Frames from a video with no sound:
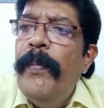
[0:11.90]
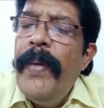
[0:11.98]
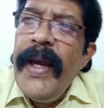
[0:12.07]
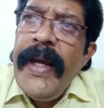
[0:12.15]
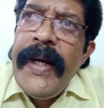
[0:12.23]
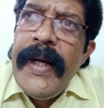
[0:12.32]

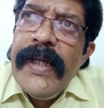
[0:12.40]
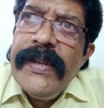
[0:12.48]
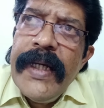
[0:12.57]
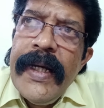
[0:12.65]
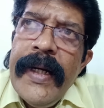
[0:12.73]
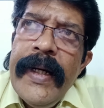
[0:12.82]
Pain
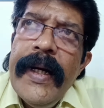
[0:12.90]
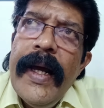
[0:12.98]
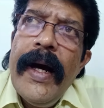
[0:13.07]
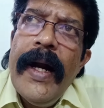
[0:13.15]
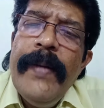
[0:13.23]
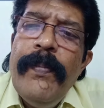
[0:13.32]
is an
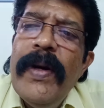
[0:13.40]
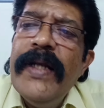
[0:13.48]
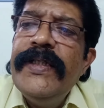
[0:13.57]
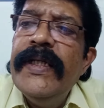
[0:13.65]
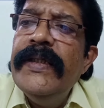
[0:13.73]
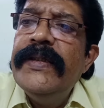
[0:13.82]

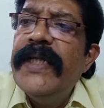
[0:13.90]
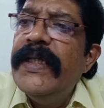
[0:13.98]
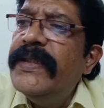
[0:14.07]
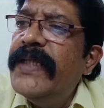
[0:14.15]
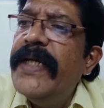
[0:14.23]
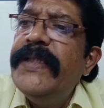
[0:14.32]
unpleasant
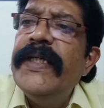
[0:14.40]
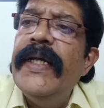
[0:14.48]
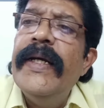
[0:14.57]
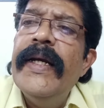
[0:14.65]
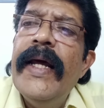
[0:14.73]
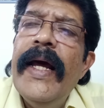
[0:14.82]

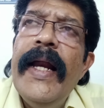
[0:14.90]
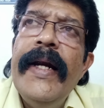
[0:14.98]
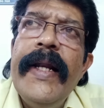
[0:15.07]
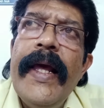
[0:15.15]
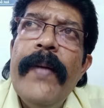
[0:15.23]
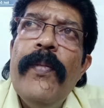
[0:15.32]
sensation
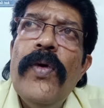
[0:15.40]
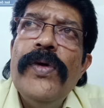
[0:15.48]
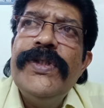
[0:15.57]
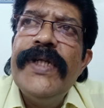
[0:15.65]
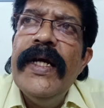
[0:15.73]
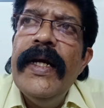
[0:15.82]
and
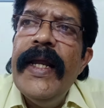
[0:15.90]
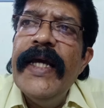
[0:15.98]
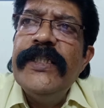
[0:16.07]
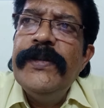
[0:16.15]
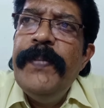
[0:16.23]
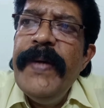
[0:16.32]
emotional
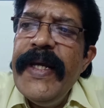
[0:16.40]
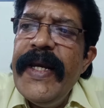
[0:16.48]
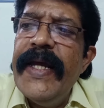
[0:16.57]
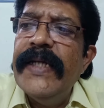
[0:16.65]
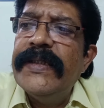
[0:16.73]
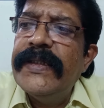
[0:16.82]

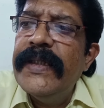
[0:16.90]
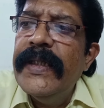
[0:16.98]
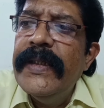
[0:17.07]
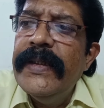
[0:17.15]
experience